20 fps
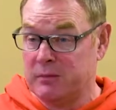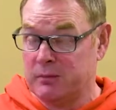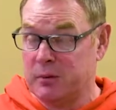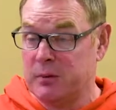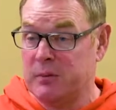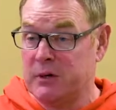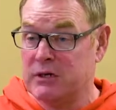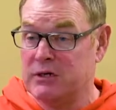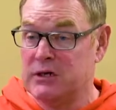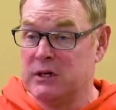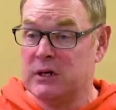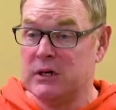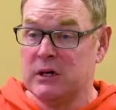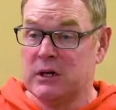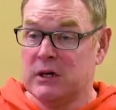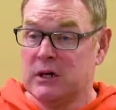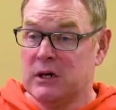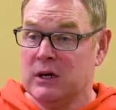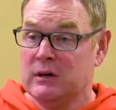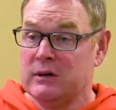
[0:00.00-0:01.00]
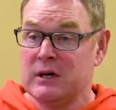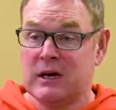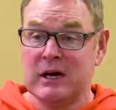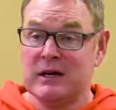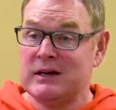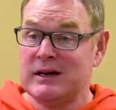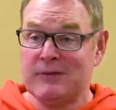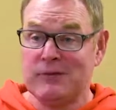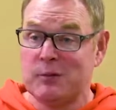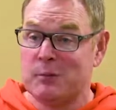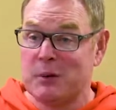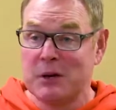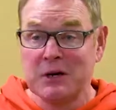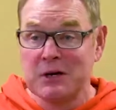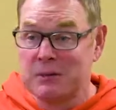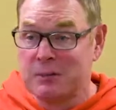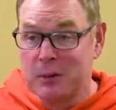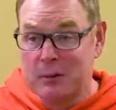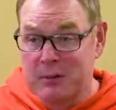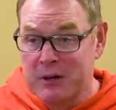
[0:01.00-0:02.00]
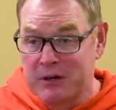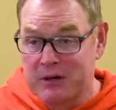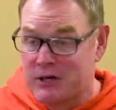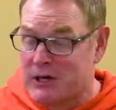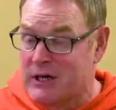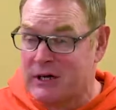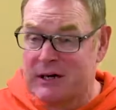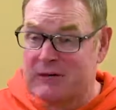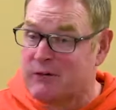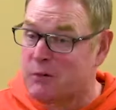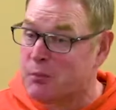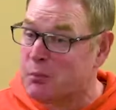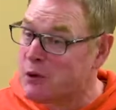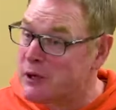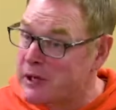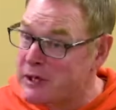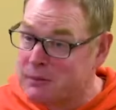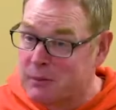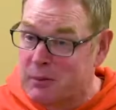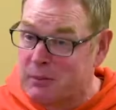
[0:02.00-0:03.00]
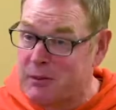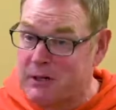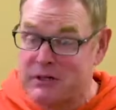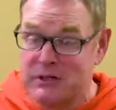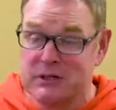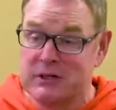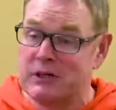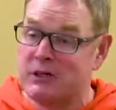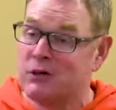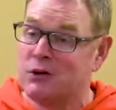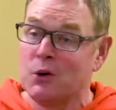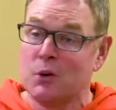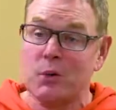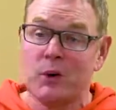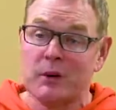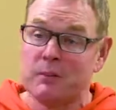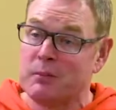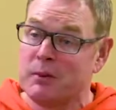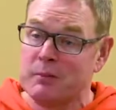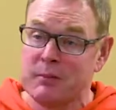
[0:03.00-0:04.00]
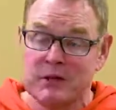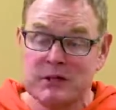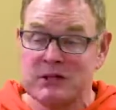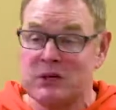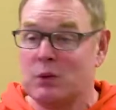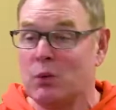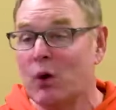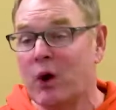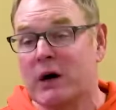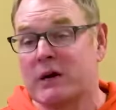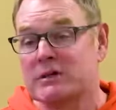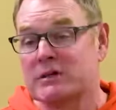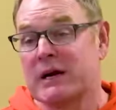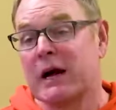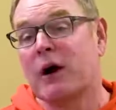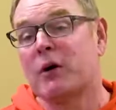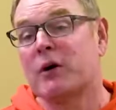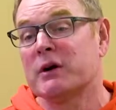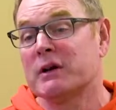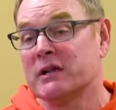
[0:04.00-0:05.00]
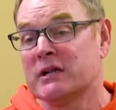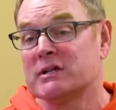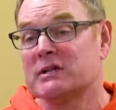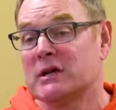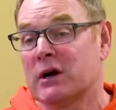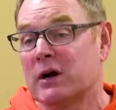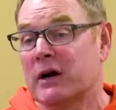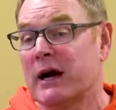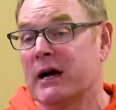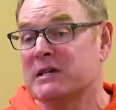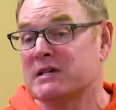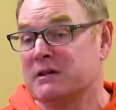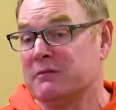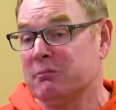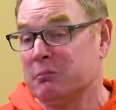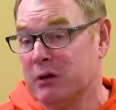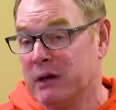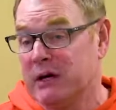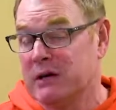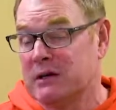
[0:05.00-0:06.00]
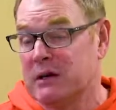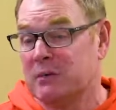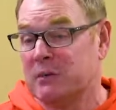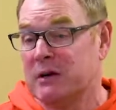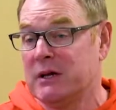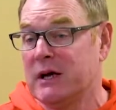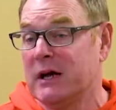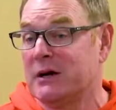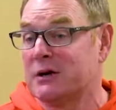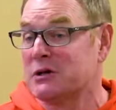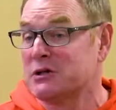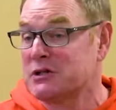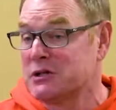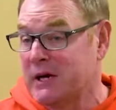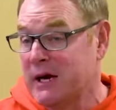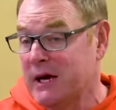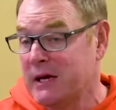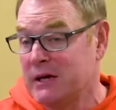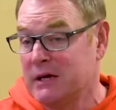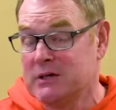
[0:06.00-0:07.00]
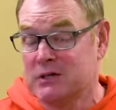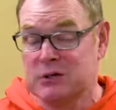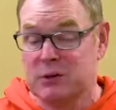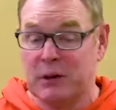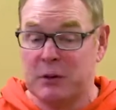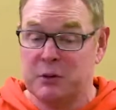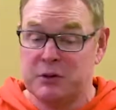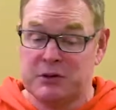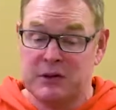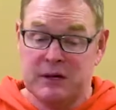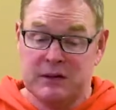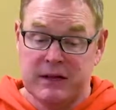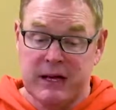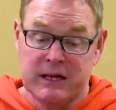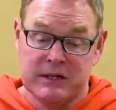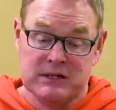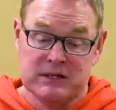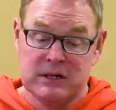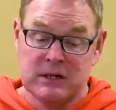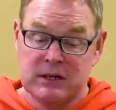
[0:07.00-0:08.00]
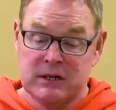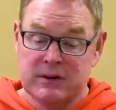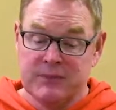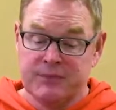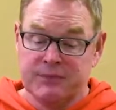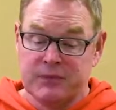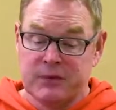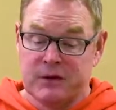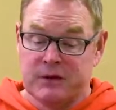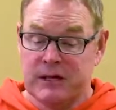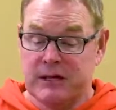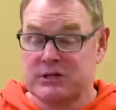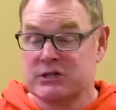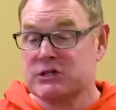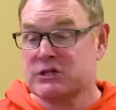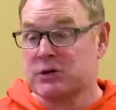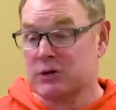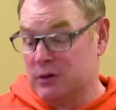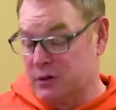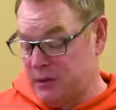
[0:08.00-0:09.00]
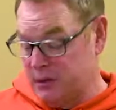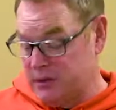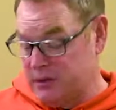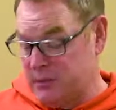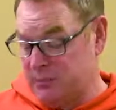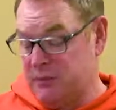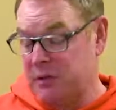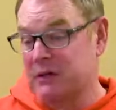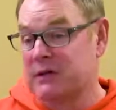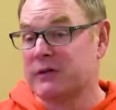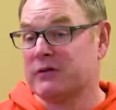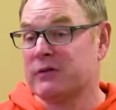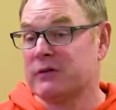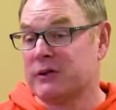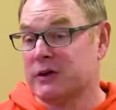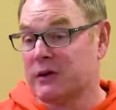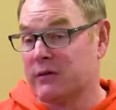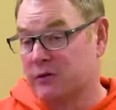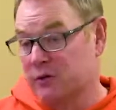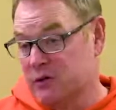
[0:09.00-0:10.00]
Bemidji that had never been to Bemidji, had never played Bemidji, didn't know what Bemidji was. Now at least our guys have played them and they understand it. So I would think that's that's certainly something different than the